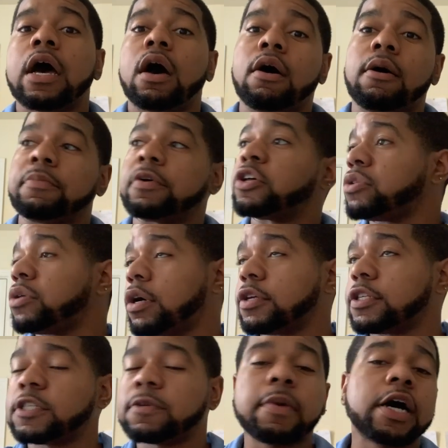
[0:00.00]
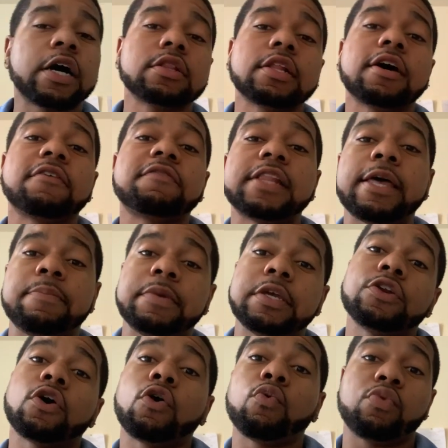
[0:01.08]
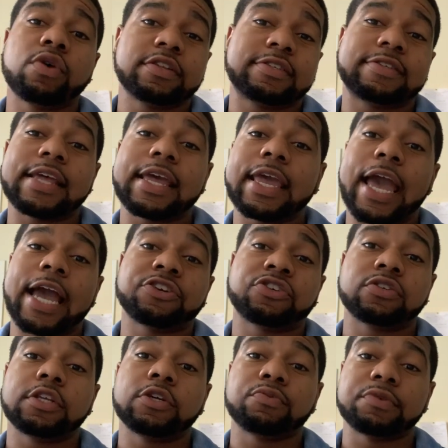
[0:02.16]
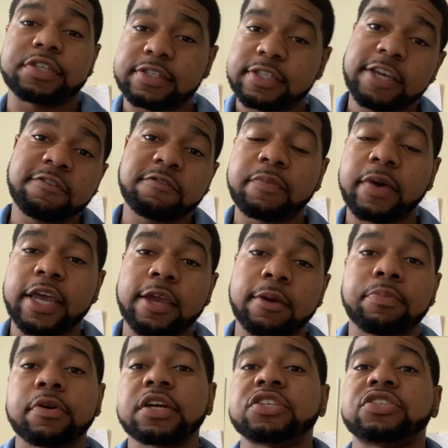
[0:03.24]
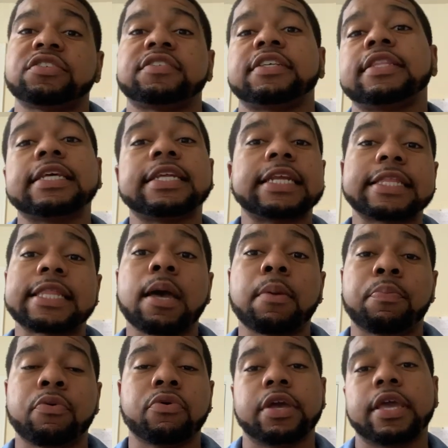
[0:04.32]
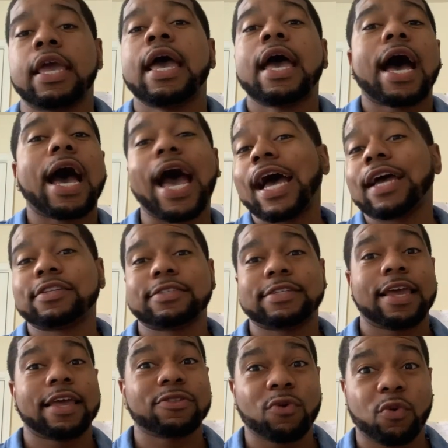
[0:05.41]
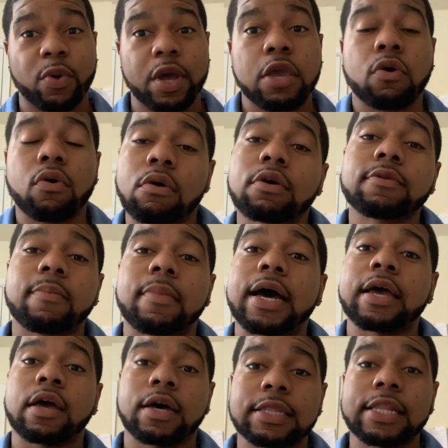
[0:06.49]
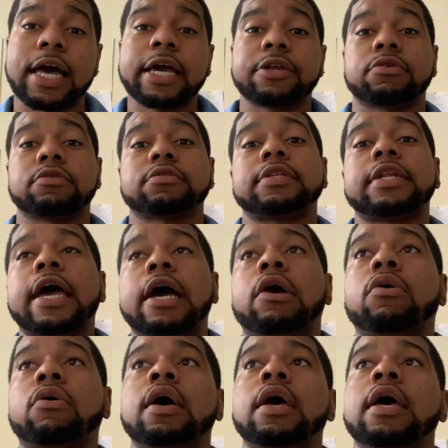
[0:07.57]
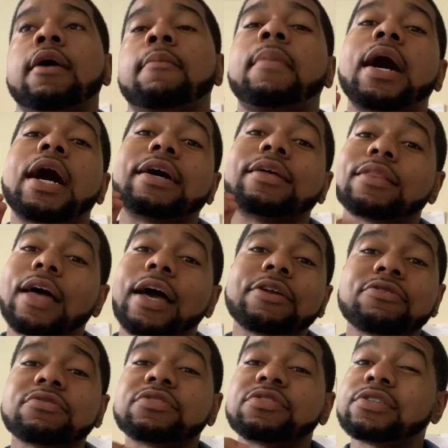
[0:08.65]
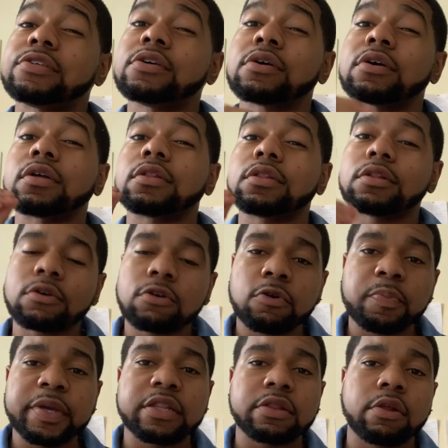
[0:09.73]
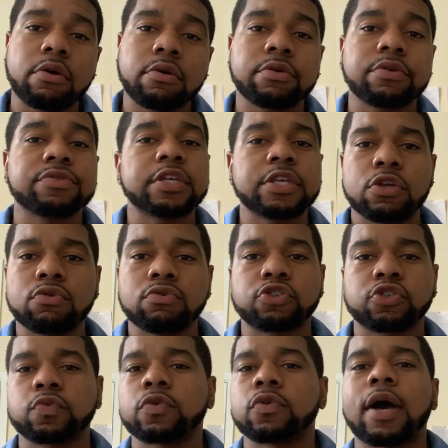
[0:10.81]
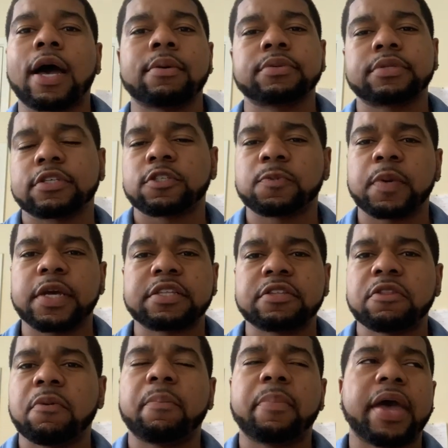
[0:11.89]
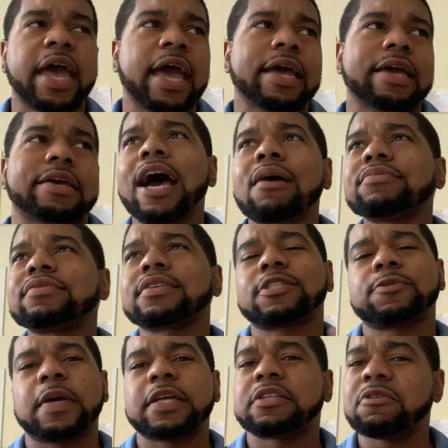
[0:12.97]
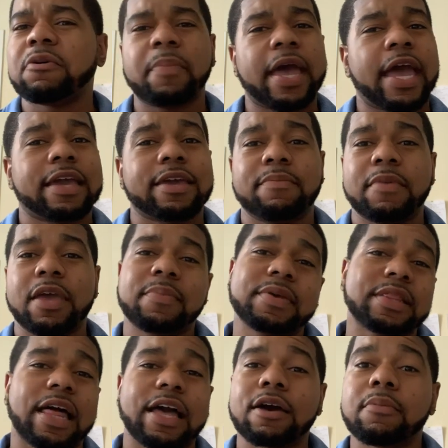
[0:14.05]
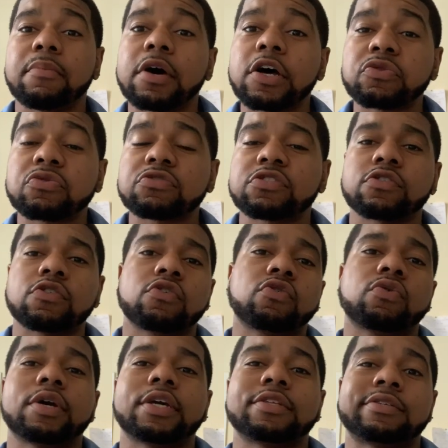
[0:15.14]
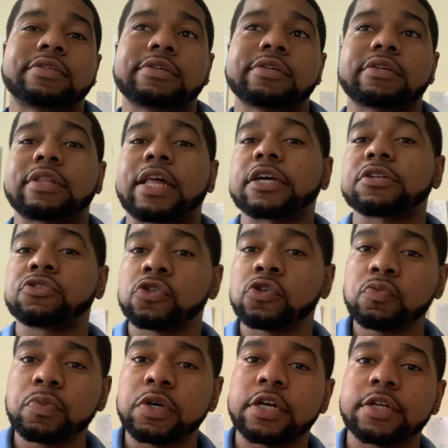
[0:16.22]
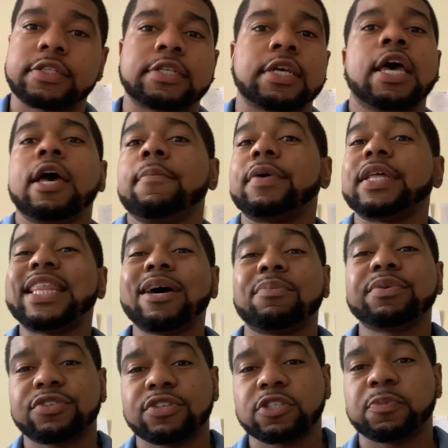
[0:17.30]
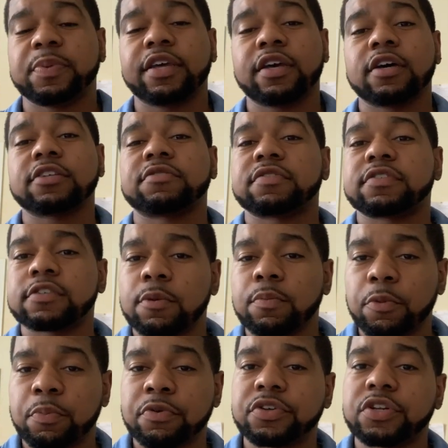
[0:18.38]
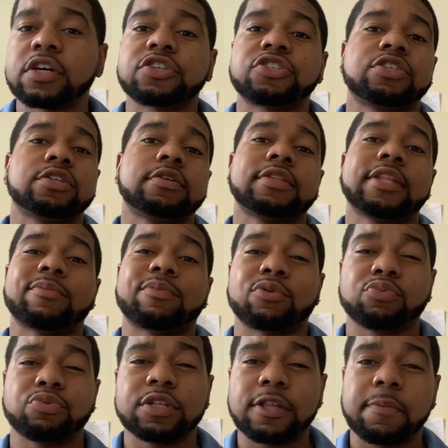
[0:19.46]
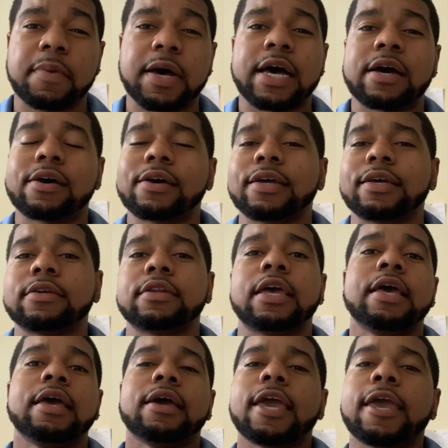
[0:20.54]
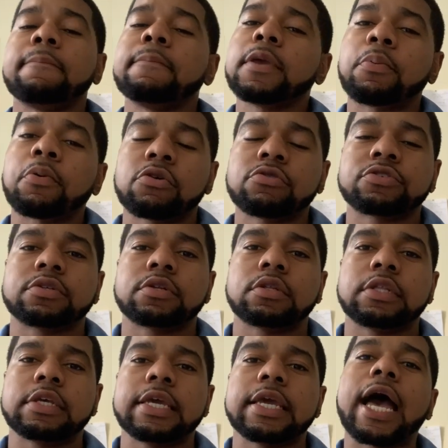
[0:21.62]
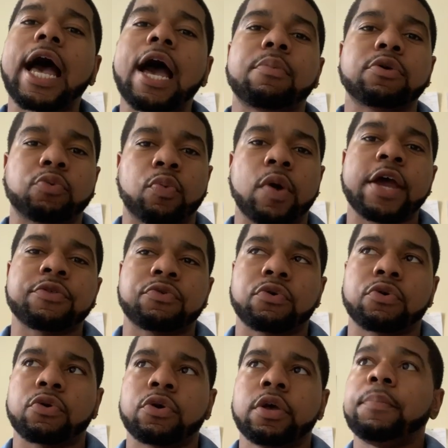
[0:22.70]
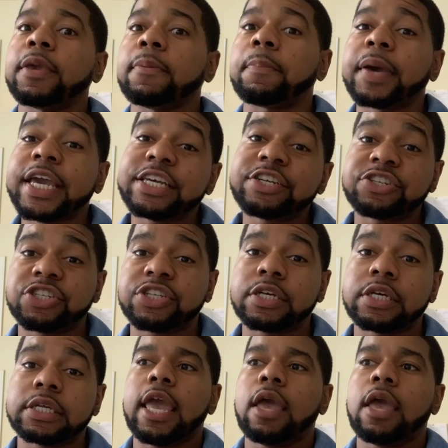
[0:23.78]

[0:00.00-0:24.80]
Smilelove let me know once they actually received my impressions, and then at that point I just had to wait on my aligners. Now, my aligners took a little bit longer than usual. I was expecting them back in maybe like a month or so. It took like 2 months, but that was just because of summer production. They were really behind. And me personally, I would rather be patient